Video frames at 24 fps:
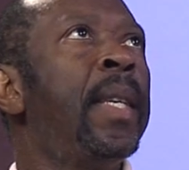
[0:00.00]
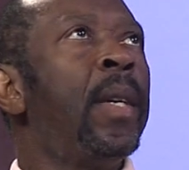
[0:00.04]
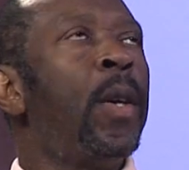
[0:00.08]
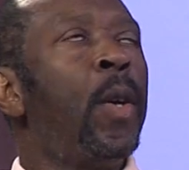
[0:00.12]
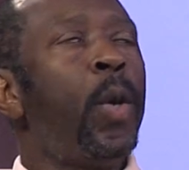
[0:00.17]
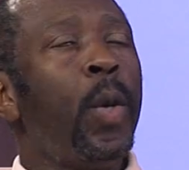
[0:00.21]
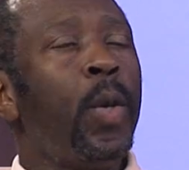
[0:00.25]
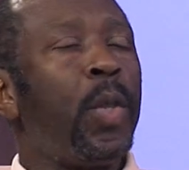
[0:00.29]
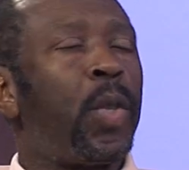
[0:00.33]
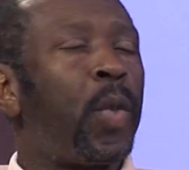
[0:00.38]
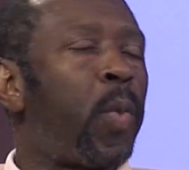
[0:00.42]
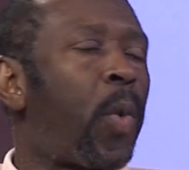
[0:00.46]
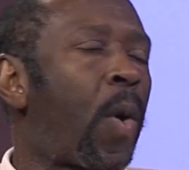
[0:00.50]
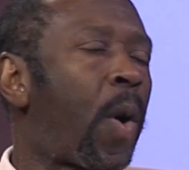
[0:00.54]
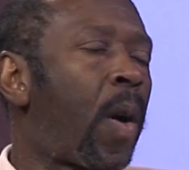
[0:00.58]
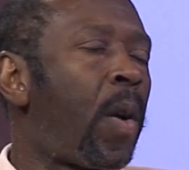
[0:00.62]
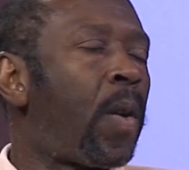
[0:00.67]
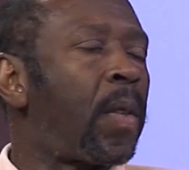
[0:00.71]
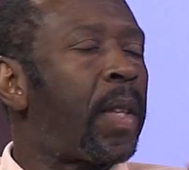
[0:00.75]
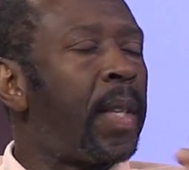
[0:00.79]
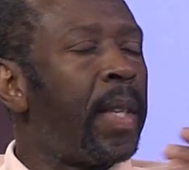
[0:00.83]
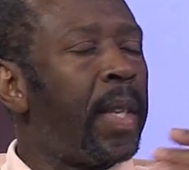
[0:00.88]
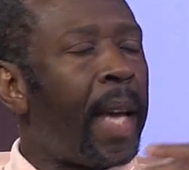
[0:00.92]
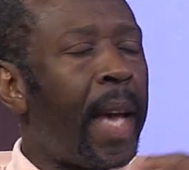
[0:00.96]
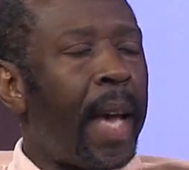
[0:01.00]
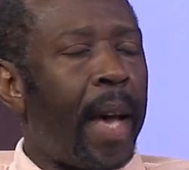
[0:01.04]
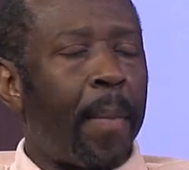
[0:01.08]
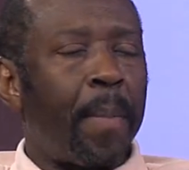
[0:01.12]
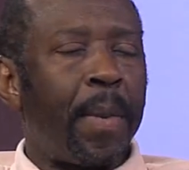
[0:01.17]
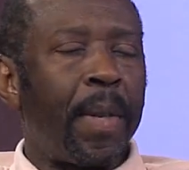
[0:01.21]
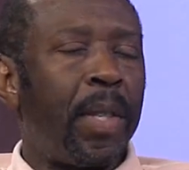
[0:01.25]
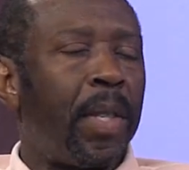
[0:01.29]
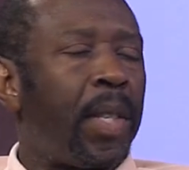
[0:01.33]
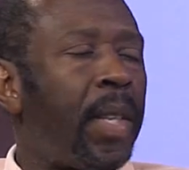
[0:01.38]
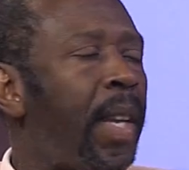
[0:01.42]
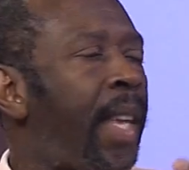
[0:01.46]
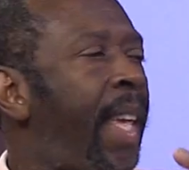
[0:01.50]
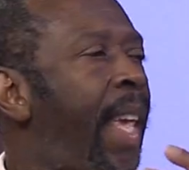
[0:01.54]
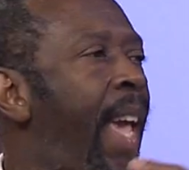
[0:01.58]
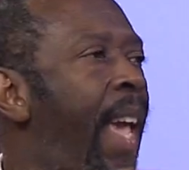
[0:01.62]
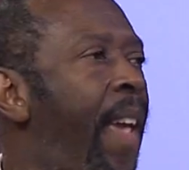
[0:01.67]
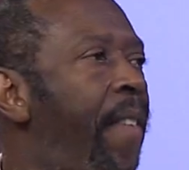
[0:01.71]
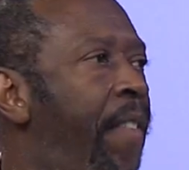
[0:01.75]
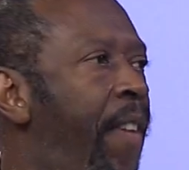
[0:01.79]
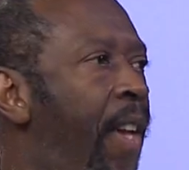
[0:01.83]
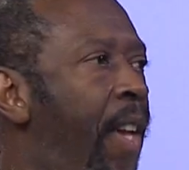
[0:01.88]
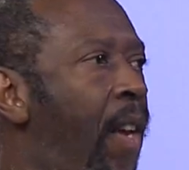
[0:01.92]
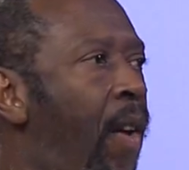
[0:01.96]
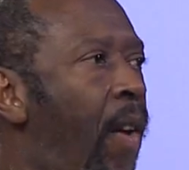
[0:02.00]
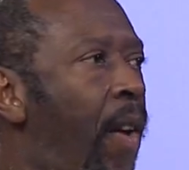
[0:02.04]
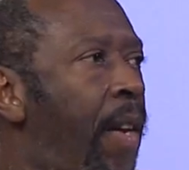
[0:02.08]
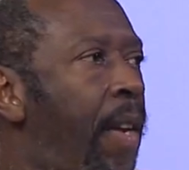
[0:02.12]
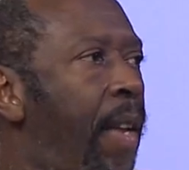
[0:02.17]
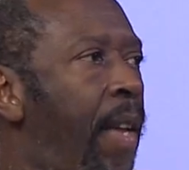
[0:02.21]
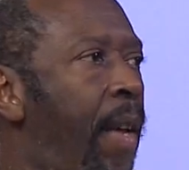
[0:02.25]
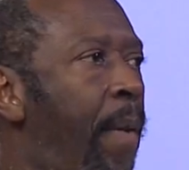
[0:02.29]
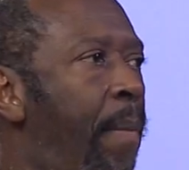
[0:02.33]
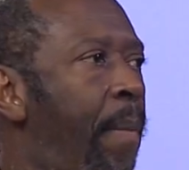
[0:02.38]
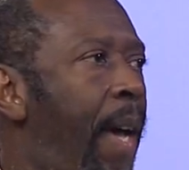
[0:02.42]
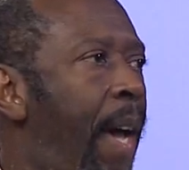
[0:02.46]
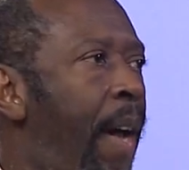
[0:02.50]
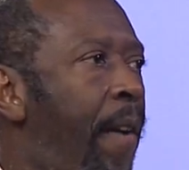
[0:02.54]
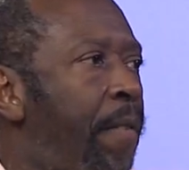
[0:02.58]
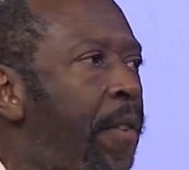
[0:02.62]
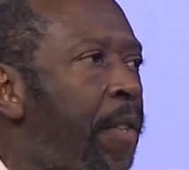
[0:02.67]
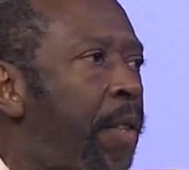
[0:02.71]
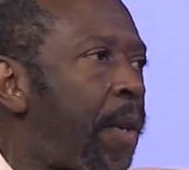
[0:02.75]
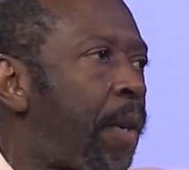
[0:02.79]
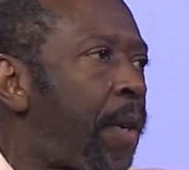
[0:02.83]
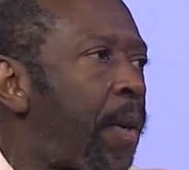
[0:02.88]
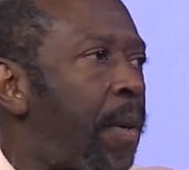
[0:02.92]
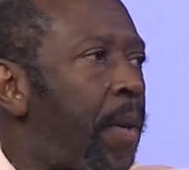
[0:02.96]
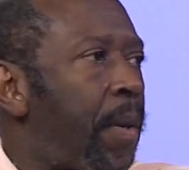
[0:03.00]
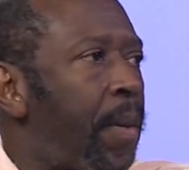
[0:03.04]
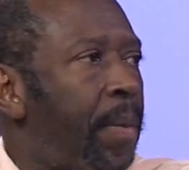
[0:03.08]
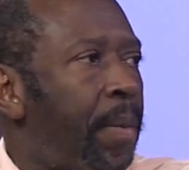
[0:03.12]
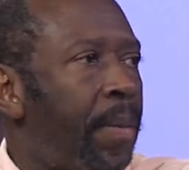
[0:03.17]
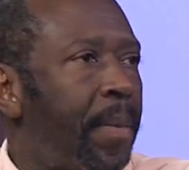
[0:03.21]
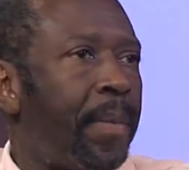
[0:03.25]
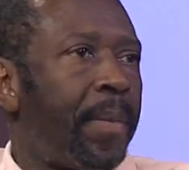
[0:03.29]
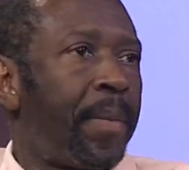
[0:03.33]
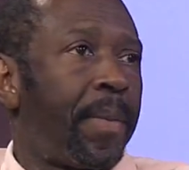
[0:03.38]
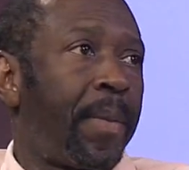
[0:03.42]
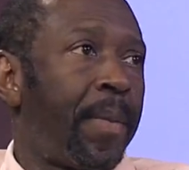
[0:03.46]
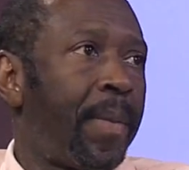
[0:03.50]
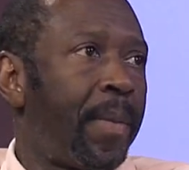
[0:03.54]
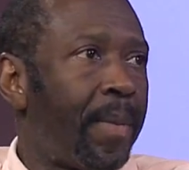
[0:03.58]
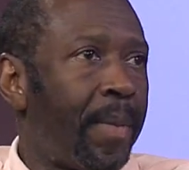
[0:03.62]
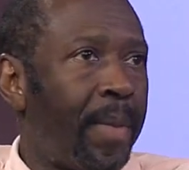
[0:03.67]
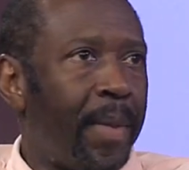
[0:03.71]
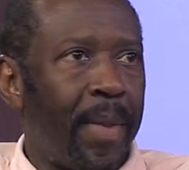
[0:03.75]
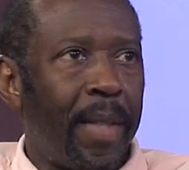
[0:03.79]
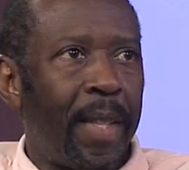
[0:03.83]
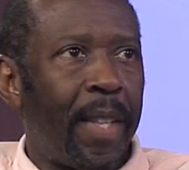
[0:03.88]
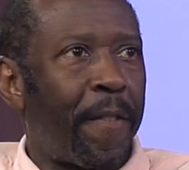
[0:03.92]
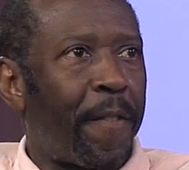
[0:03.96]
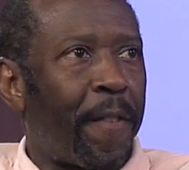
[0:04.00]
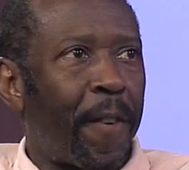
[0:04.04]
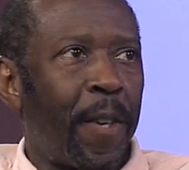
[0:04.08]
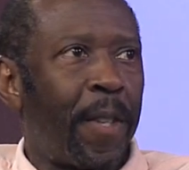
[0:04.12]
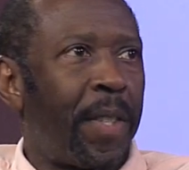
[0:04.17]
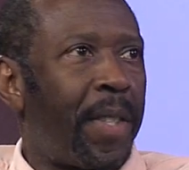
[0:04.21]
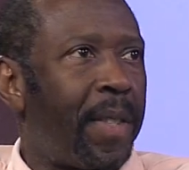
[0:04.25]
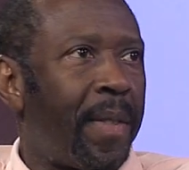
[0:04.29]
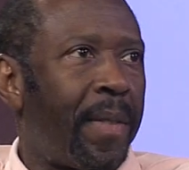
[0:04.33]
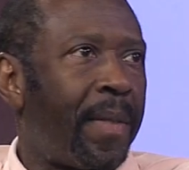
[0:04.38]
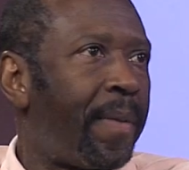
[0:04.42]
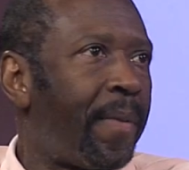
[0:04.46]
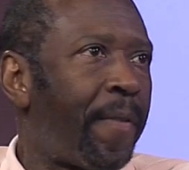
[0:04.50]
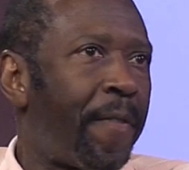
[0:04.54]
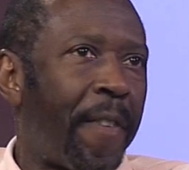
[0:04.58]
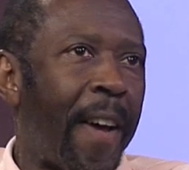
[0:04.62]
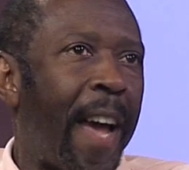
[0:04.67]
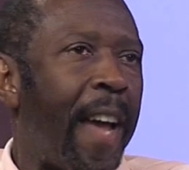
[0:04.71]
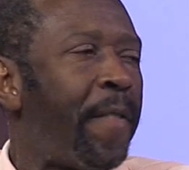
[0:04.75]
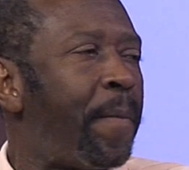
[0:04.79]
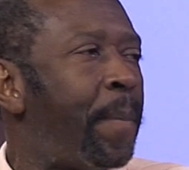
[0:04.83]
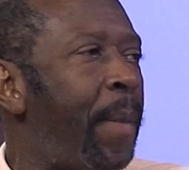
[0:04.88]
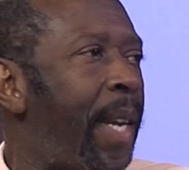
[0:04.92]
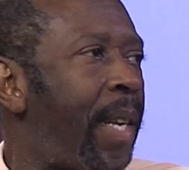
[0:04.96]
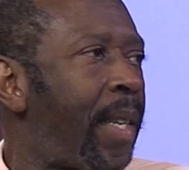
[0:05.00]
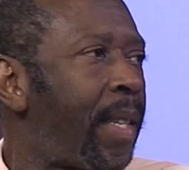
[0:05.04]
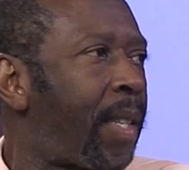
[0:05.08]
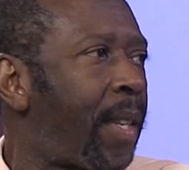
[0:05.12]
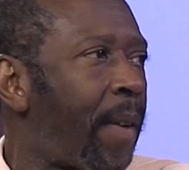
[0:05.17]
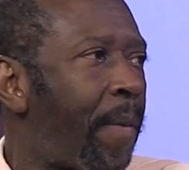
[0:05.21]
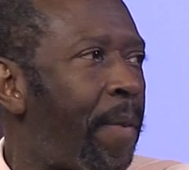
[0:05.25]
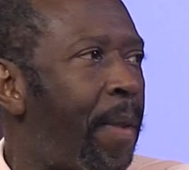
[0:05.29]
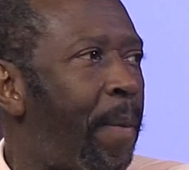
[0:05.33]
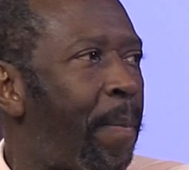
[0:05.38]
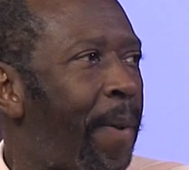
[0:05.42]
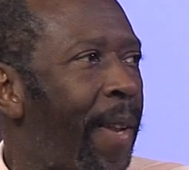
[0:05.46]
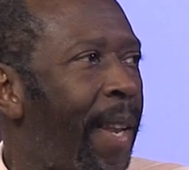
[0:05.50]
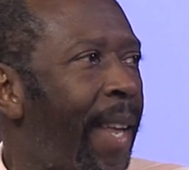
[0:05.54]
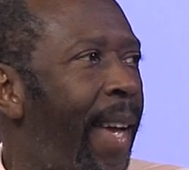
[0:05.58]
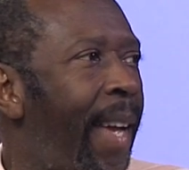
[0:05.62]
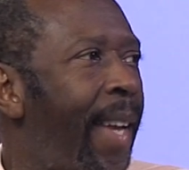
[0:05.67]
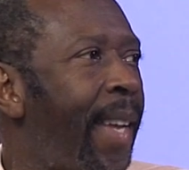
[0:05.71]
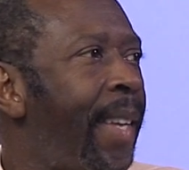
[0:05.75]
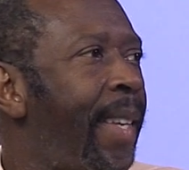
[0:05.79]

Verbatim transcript: whose world happens to cave in on him after the first five minutes of the play.